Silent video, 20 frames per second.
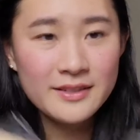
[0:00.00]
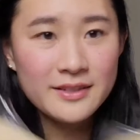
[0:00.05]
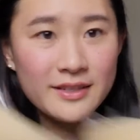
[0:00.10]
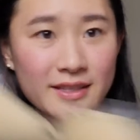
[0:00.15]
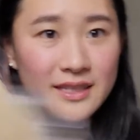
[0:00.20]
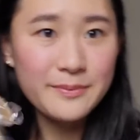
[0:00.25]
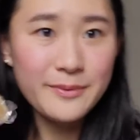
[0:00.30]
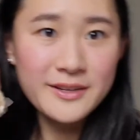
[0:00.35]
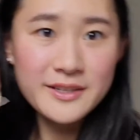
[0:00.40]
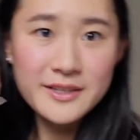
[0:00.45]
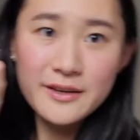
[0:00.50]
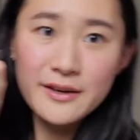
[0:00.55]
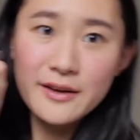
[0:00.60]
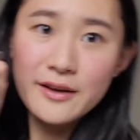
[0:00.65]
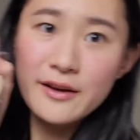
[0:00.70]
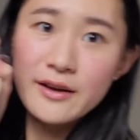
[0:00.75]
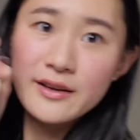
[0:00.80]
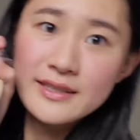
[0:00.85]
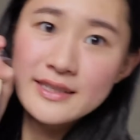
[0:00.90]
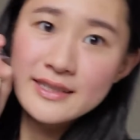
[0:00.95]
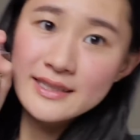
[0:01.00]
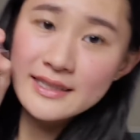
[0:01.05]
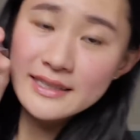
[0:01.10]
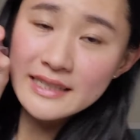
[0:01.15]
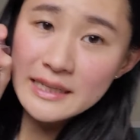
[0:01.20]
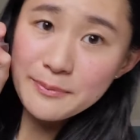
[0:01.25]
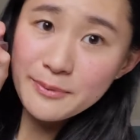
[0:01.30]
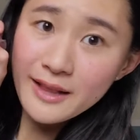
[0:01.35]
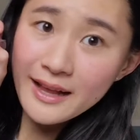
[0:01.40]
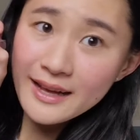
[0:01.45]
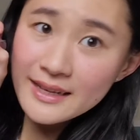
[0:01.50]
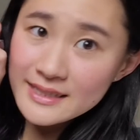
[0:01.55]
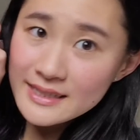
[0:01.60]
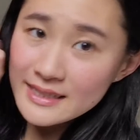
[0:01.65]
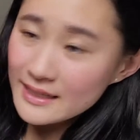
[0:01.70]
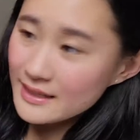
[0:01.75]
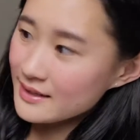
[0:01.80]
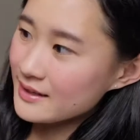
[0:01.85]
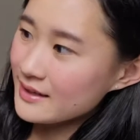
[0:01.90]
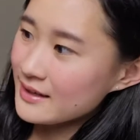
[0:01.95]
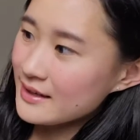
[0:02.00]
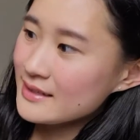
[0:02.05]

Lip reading: Just a bunch of sticky plastic.